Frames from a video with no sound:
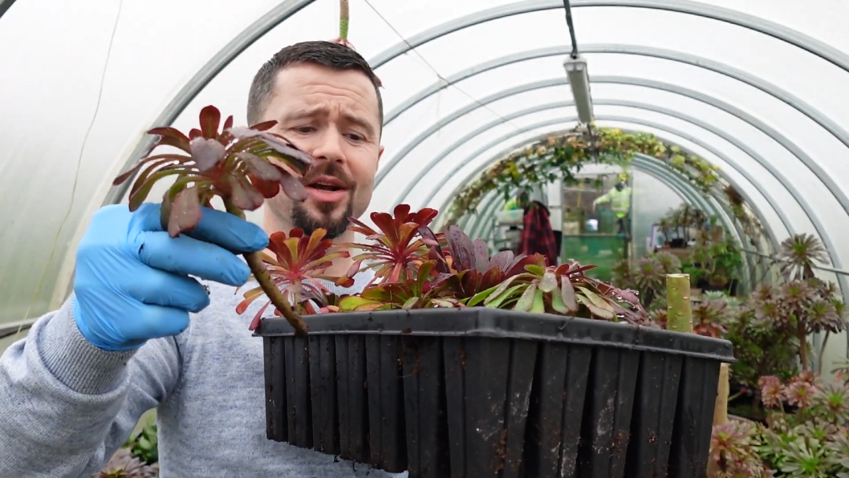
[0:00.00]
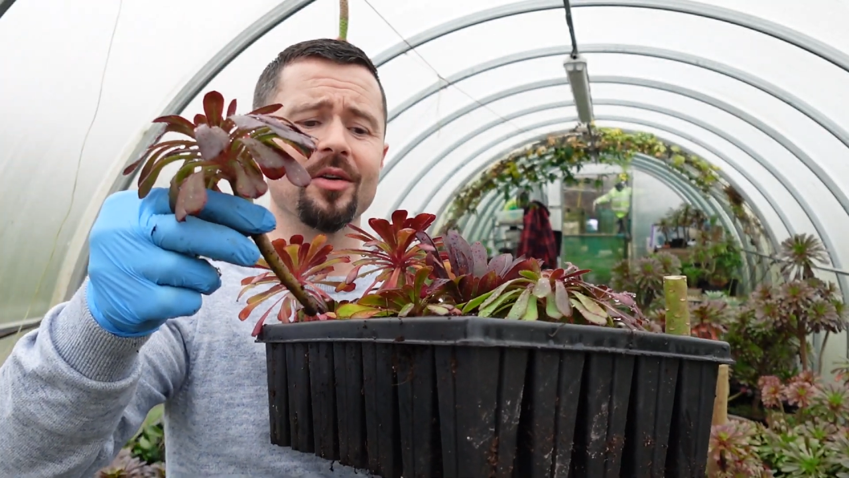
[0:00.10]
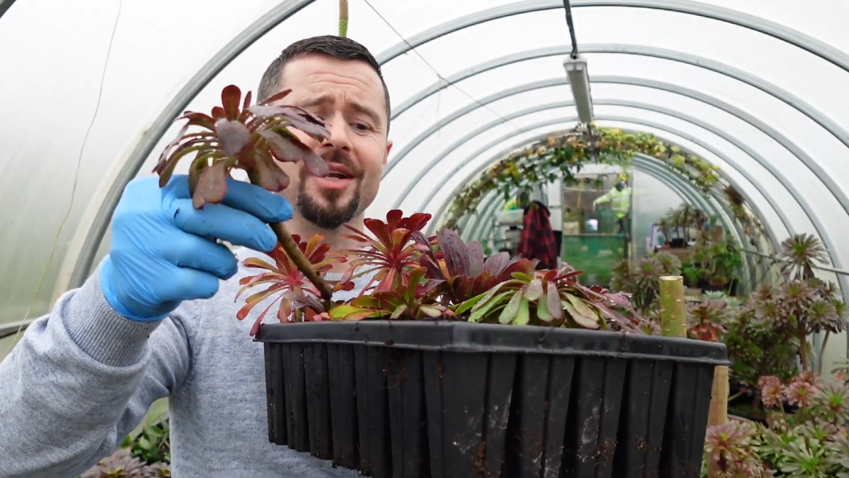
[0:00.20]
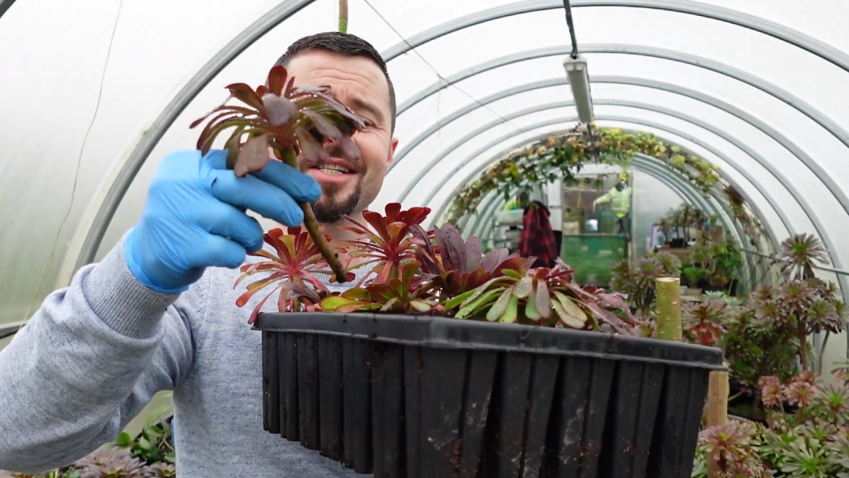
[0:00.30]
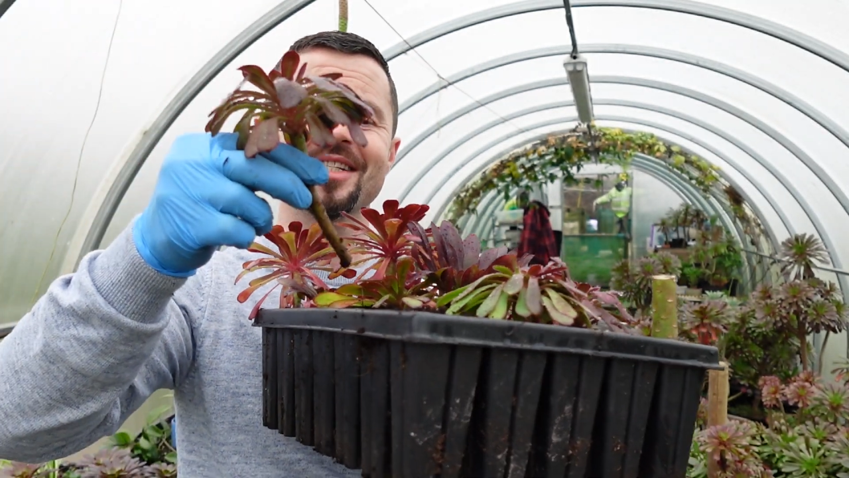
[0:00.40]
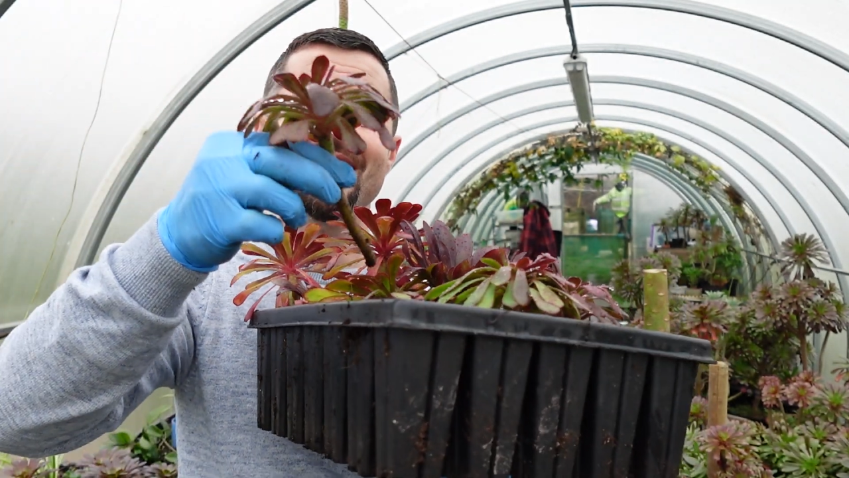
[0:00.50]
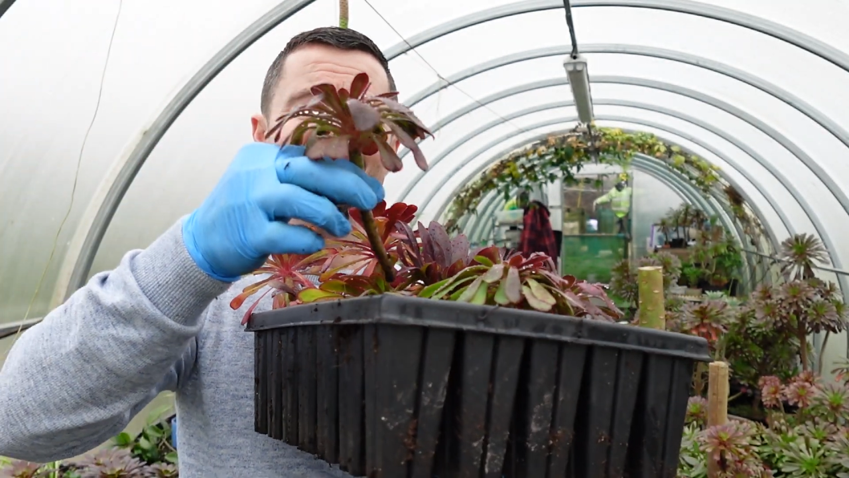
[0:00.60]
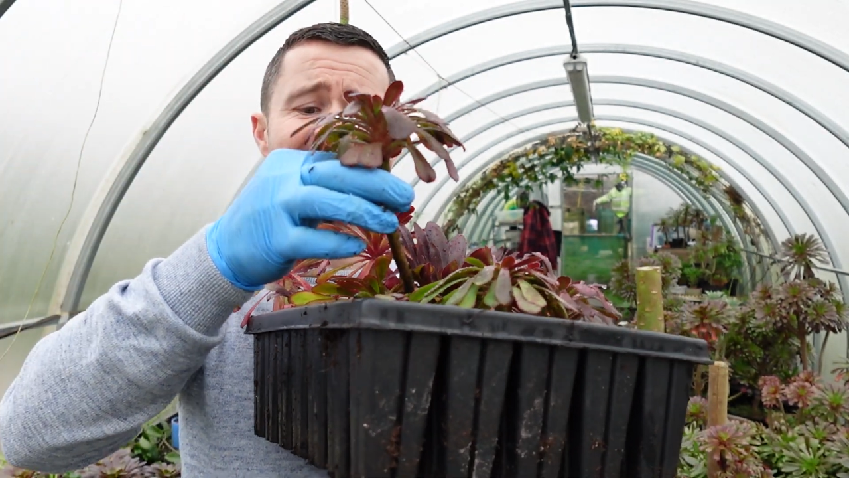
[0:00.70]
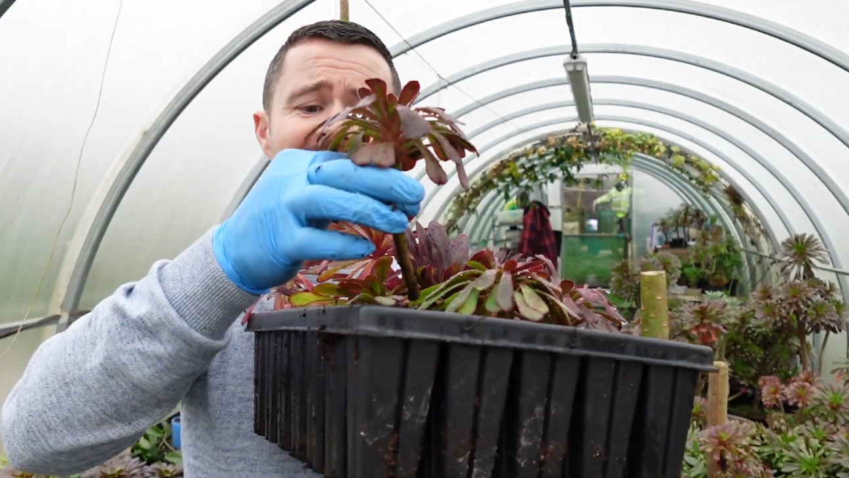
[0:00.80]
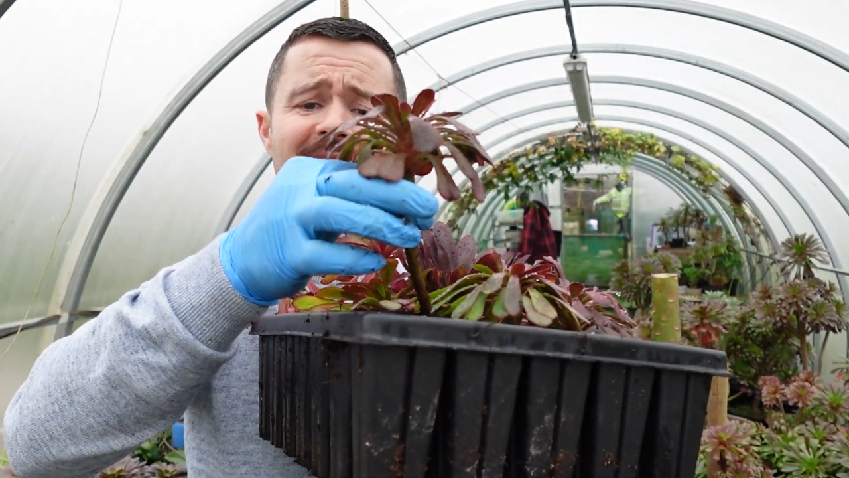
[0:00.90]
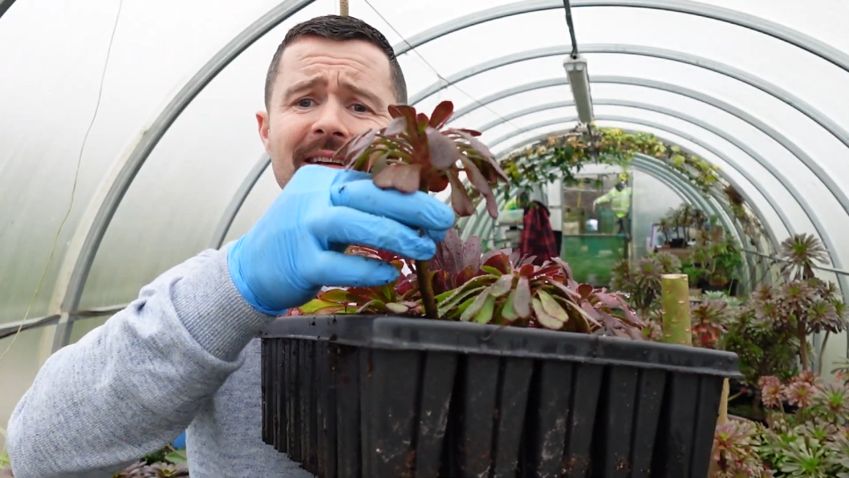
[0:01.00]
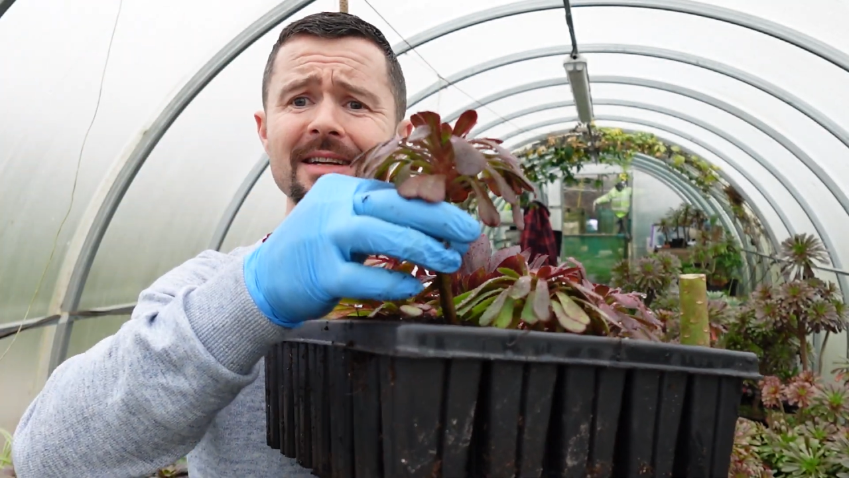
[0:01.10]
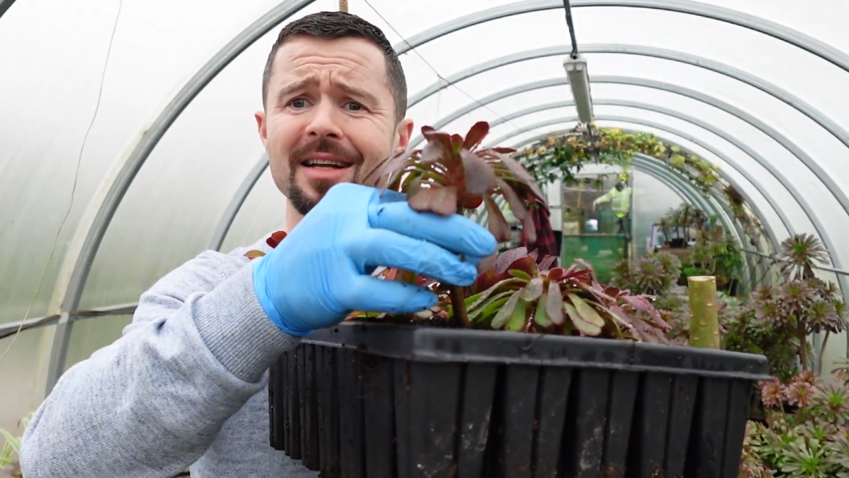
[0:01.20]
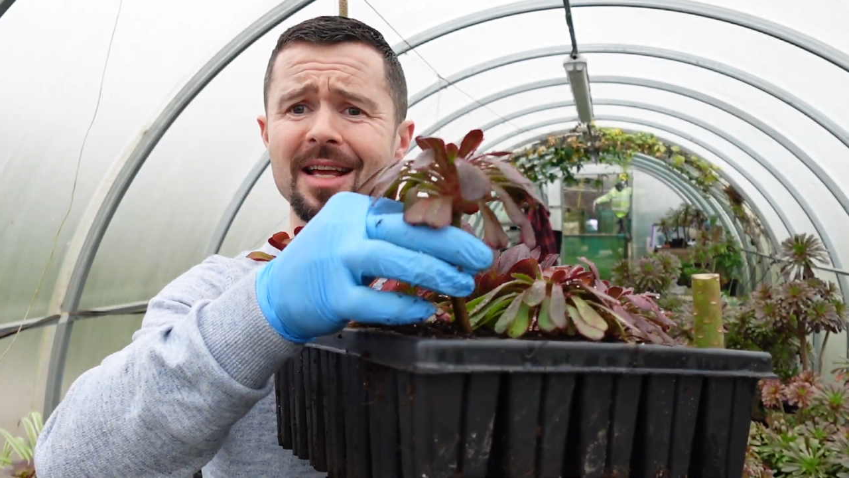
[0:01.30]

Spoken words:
going to stick it in